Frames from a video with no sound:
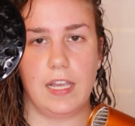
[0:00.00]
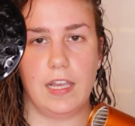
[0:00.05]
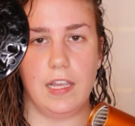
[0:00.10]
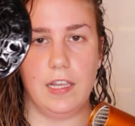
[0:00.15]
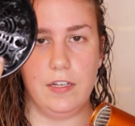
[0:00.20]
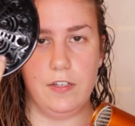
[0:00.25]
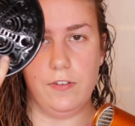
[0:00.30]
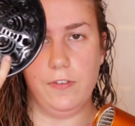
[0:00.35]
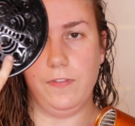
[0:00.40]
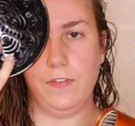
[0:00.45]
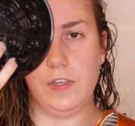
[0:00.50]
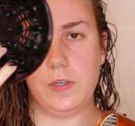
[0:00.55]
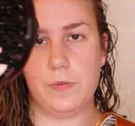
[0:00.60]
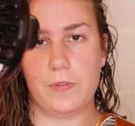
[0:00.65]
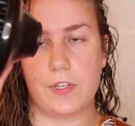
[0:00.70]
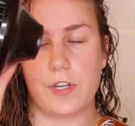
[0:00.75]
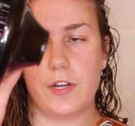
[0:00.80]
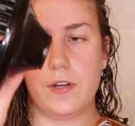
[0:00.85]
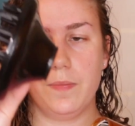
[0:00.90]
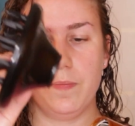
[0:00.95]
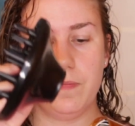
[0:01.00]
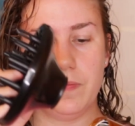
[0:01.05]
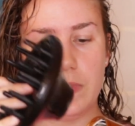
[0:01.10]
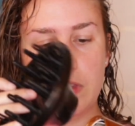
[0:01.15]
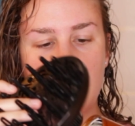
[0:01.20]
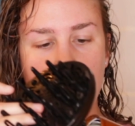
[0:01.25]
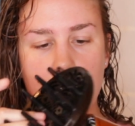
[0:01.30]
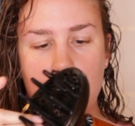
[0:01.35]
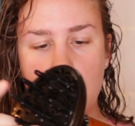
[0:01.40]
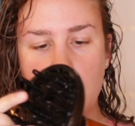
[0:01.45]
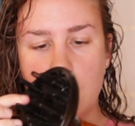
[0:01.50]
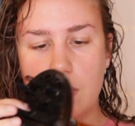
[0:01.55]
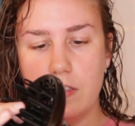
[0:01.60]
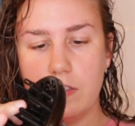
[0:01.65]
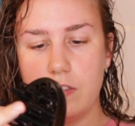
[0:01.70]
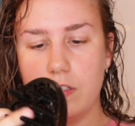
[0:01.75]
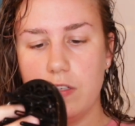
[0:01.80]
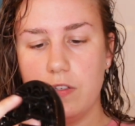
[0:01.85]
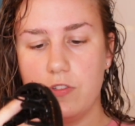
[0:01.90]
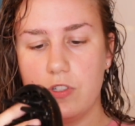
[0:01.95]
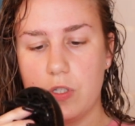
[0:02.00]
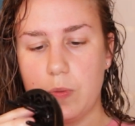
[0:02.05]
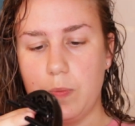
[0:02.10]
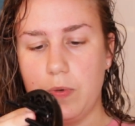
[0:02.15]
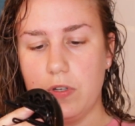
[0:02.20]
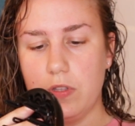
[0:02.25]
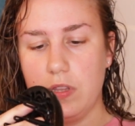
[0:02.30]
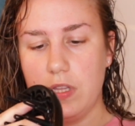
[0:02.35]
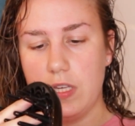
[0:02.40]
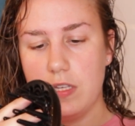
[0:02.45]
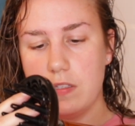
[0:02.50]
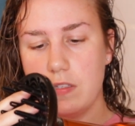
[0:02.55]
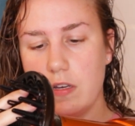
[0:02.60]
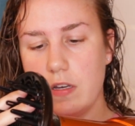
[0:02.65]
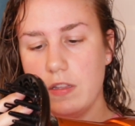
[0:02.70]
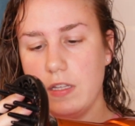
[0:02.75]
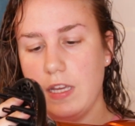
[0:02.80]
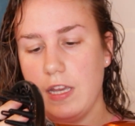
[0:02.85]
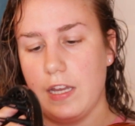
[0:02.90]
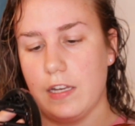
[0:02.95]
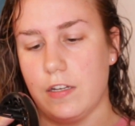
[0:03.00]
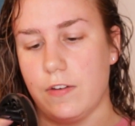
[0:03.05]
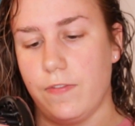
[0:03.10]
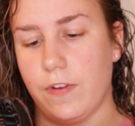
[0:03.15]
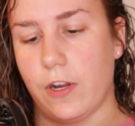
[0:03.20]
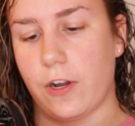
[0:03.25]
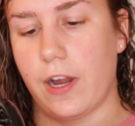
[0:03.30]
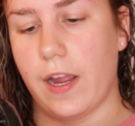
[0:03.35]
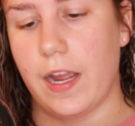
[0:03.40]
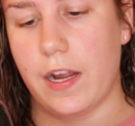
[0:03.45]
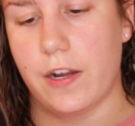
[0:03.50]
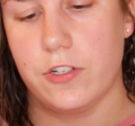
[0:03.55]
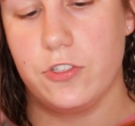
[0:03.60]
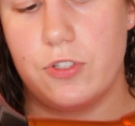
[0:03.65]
a diffuser. So you just put this on the end of your hair